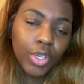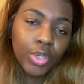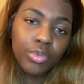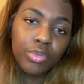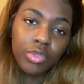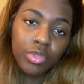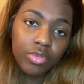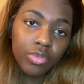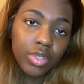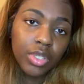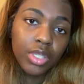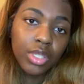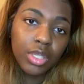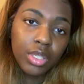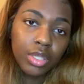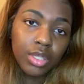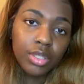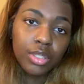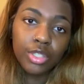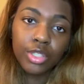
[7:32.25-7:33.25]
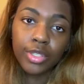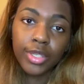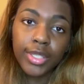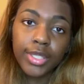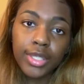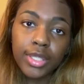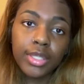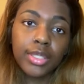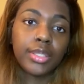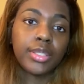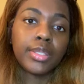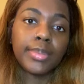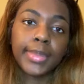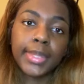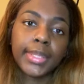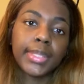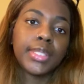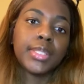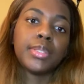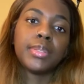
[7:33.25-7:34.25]
I was really stressing
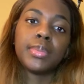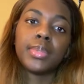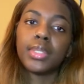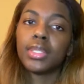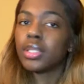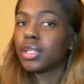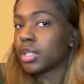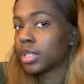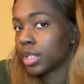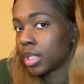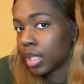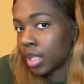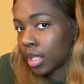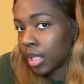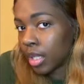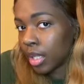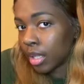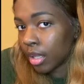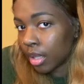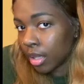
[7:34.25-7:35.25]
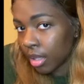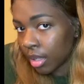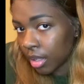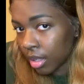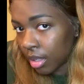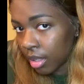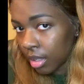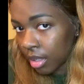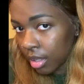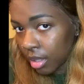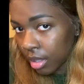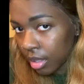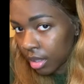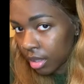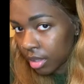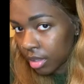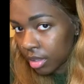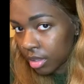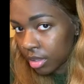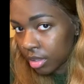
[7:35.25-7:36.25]
about this wig
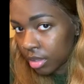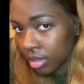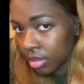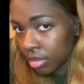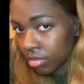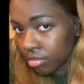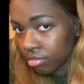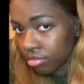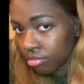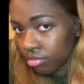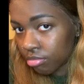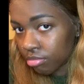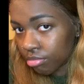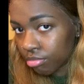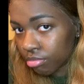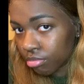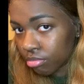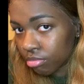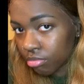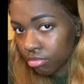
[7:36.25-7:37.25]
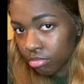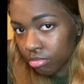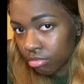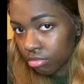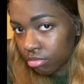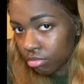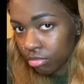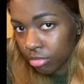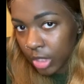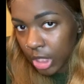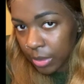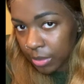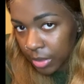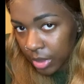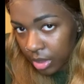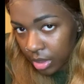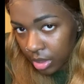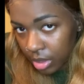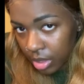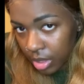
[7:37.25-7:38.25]
and I'm
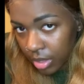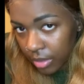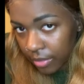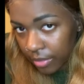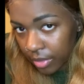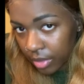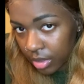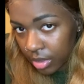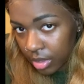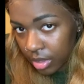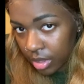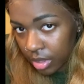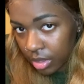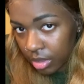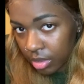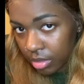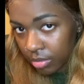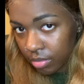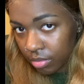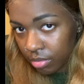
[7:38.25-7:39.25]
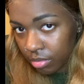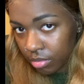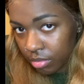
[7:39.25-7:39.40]
just not feeling it.